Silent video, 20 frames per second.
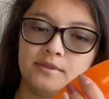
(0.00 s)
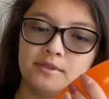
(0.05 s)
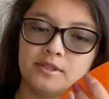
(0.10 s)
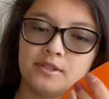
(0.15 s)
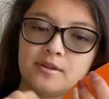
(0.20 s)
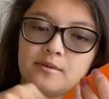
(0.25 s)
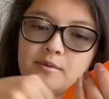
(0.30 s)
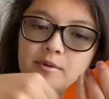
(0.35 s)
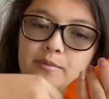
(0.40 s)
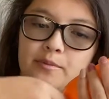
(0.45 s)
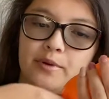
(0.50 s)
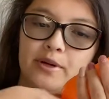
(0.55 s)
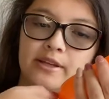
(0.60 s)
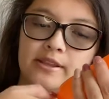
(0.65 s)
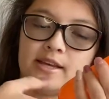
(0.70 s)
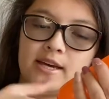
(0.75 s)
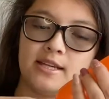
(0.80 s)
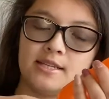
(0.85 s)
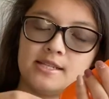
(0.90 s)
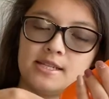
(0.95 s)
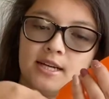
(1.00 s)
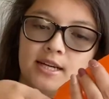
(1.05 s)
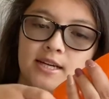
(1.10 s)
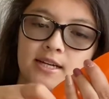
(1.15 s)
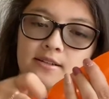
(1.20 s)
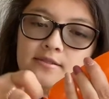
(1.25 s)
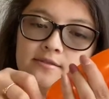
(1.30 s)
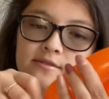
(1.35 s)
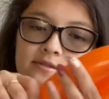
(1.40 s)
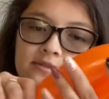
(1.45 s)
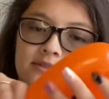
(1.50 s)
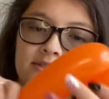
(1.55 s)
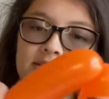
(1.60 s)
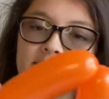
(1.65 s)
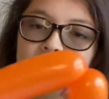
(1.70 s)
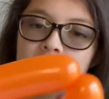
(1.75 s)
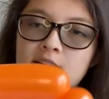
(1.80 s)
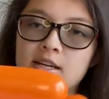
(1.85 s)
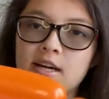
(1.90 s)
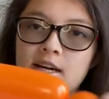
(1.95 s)
So I'm gonna bring that down,
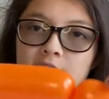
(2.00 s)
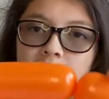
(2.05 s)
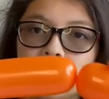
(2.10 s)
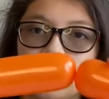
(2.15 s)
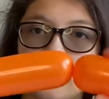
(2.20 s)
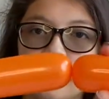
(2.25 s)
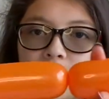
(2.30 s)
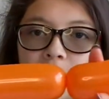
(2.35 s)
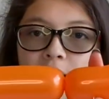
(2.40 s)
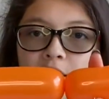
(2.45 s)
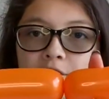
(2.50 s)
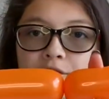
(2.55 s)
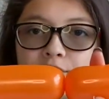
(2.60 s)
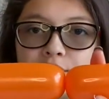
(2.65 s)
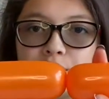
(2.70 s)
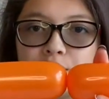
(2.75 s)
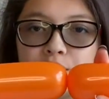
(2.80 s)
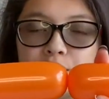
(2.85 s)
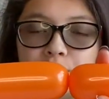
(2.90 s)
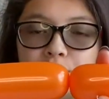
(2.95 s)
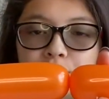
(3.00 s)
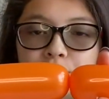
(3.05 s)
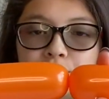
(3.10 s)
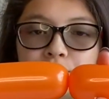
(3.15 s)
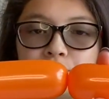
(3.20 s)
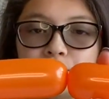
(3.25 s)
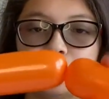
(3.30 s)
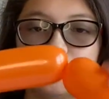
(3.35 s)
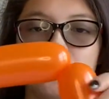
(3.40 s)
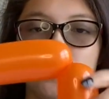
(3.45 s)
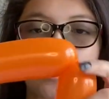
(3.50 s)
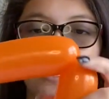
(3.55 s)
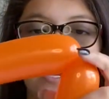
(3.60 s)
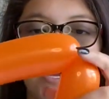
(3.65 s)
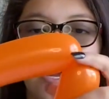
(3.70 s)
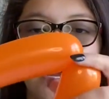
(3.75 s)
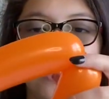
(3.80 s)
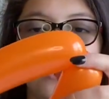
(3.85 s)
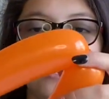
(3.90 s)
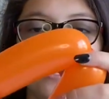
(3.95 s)
and now I have 2,
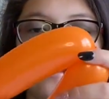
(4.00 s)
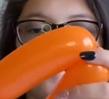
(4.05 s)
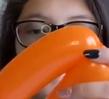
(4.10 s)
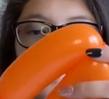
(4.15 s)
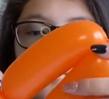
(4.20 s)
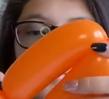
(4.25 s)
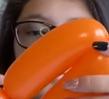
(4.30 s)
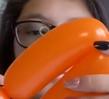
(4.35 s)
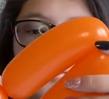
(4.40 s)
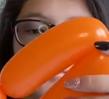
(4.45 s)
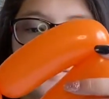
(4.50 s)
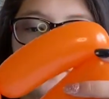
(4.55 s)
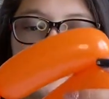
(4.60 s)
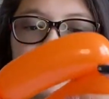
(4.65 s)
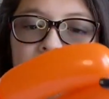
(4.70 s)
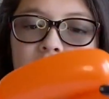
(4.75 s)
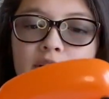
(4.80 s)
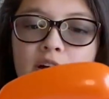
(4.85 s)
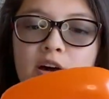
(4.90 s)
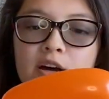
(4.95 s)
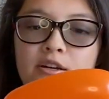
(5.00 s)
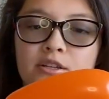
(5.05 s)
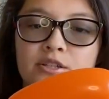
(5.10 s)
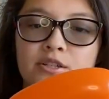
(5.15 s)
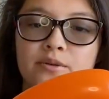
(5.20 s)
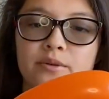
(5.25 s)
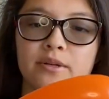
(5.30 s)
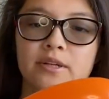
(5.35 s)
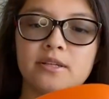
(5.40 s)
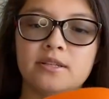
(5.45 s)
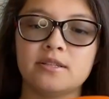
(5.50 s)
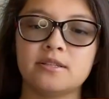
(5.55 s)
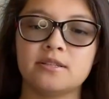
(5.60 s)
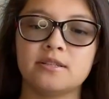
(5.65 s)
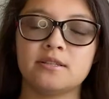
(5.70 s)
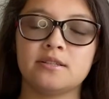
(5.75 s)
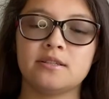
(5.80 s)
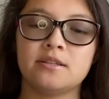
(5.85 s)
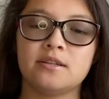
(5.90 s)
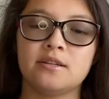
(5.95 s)
and I'm gonna do a lock twist.
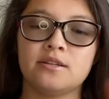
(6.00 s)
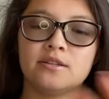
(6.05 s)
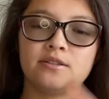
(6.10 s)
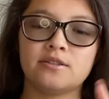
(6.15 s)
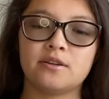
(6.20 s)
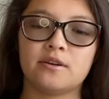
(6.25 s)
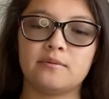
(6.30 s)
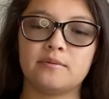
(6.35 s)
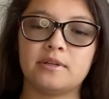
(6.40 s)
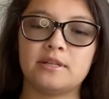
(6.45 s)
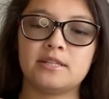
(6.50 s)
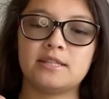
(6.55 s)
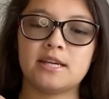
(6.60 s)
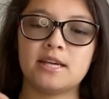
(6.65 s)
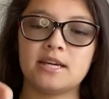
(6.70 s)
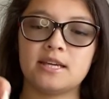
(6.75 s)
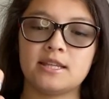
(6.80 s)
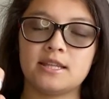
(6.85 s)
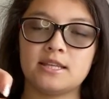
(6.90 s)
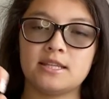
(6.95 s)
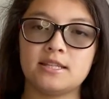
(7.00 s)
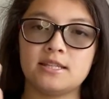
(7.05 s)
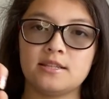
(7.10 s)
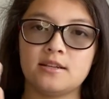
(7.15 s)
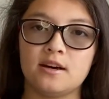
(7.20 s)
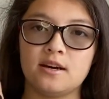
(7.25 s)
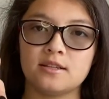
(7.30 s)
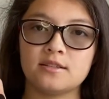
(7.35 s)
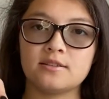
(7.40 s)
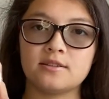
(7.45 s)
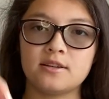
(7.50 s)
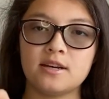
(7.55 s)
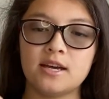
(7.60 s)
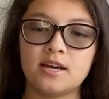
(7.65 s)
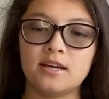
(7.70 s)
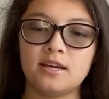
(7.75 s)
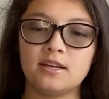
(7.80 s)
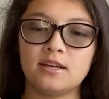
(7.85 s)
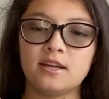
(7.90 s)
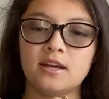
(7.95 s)
So I'm gonna take this nozzle
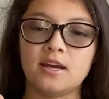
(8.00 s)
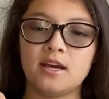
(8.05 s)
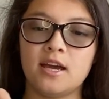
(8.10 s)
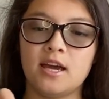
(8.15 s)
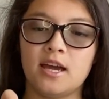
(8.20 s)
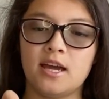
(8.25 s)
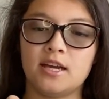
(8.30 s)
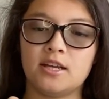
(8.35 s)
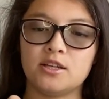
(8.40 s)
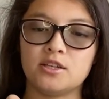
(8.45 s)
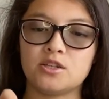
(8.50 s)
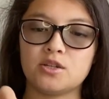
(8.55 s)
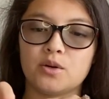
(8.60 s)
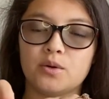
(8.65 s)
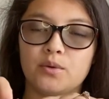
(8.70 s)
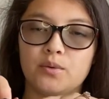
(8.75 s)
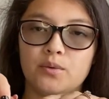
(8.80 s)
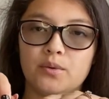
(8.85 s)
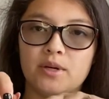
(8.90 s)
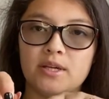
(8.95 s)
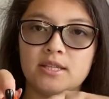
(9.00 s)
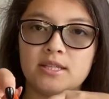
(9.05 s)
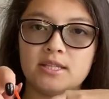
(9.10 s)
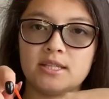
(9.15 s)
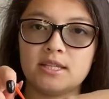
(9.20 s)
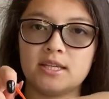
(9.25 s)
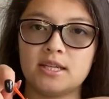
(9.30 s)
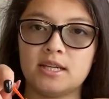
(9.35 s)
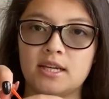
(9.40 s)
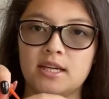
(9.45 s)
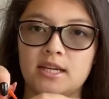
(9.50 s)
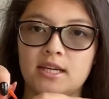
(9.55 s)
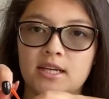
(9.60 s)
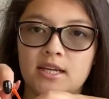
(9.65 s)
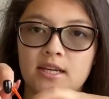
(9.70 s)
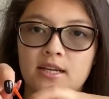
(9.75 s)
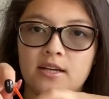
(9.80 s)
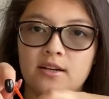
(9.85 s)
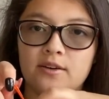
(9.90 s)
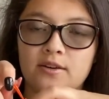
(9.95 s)
in and twist it
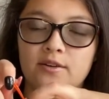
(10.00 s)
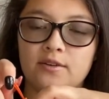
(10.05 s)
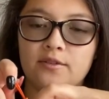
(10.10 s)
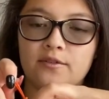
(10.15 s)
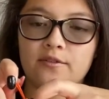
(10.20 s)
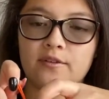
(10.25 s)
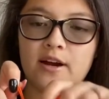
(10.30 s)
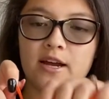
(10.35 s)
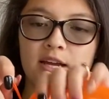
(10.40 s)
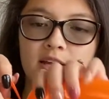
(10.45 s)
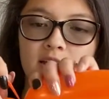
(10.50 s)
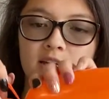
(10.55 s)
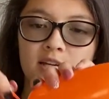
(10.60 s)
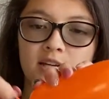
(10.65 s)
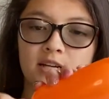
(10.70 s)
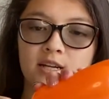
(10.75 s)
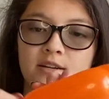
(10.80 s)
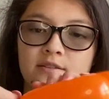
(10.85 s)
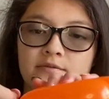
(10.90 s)
in right here.